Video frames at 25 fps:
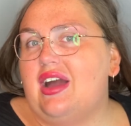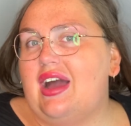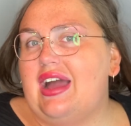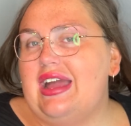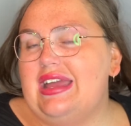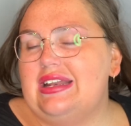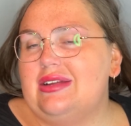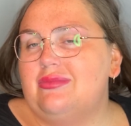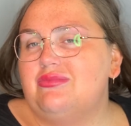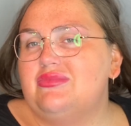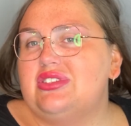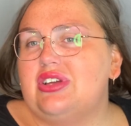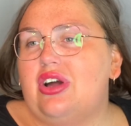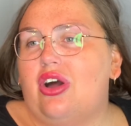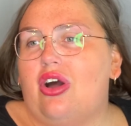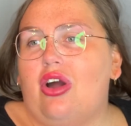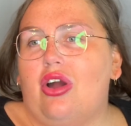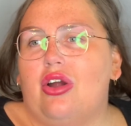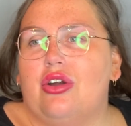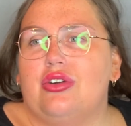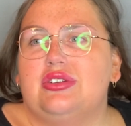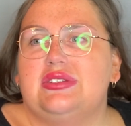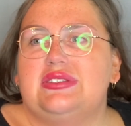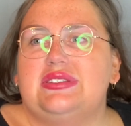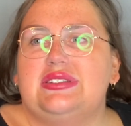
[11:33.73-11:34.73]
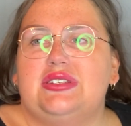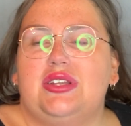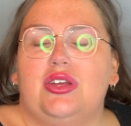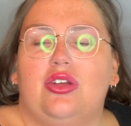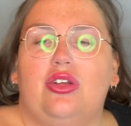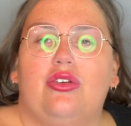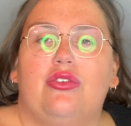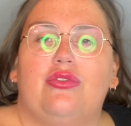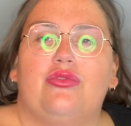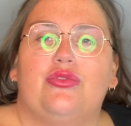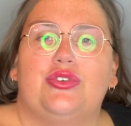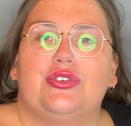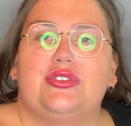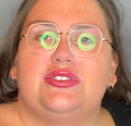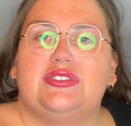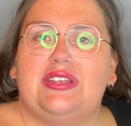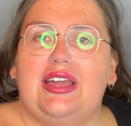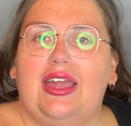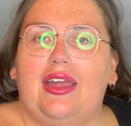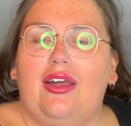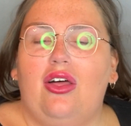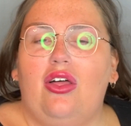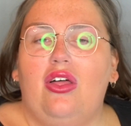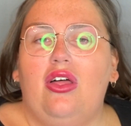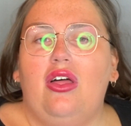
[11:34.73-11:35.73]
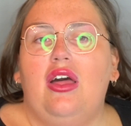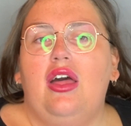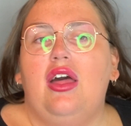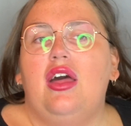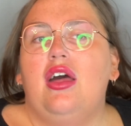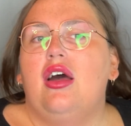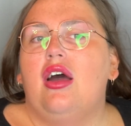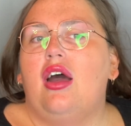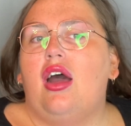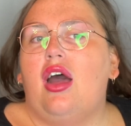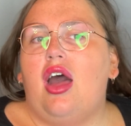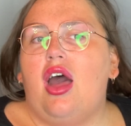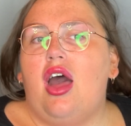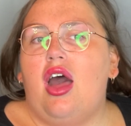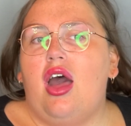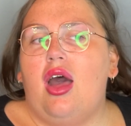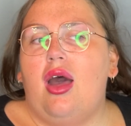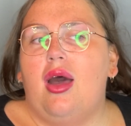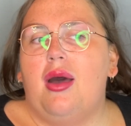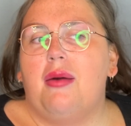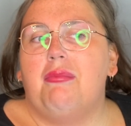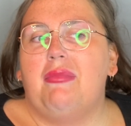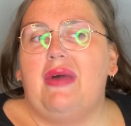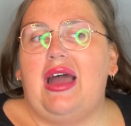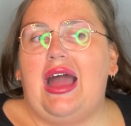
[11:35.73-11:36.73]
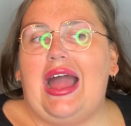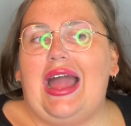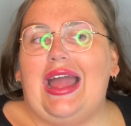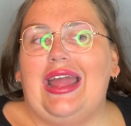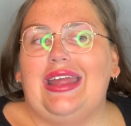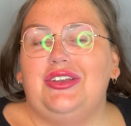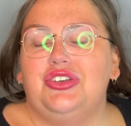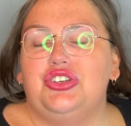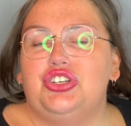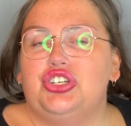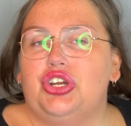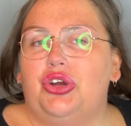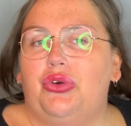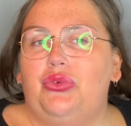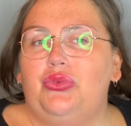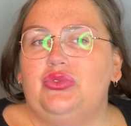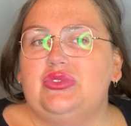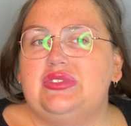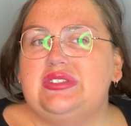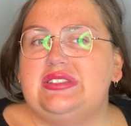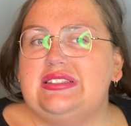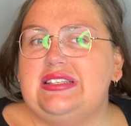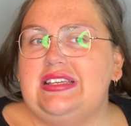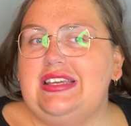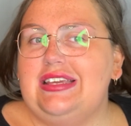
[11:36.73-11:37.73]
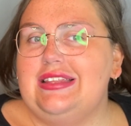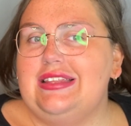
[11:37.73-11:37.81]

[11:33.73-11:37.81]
items are still for sale, I don't see